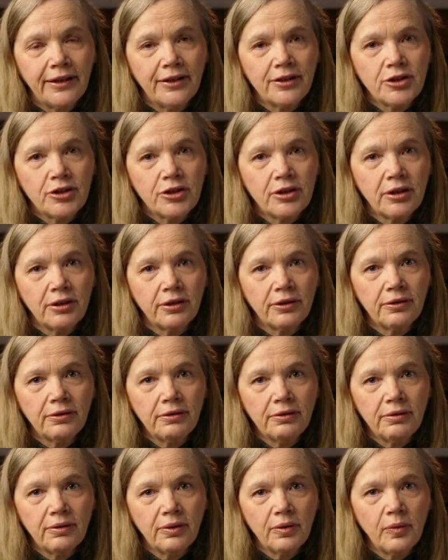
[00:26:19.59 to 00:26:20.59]

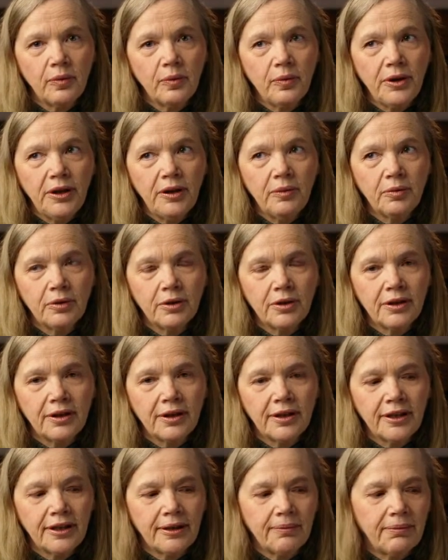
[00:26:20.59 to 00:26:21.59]
So we
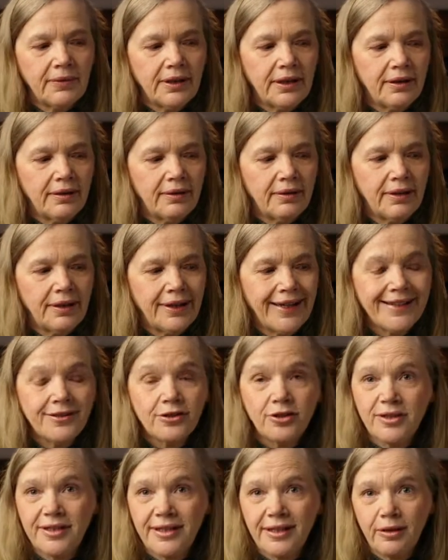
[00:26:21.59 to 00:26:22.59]
would like
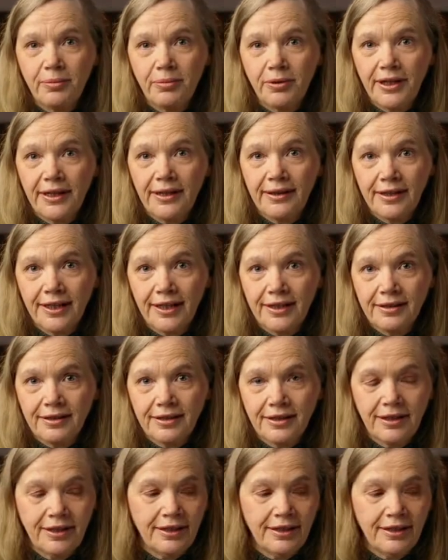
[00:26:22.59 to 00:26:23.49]
to celebrate that.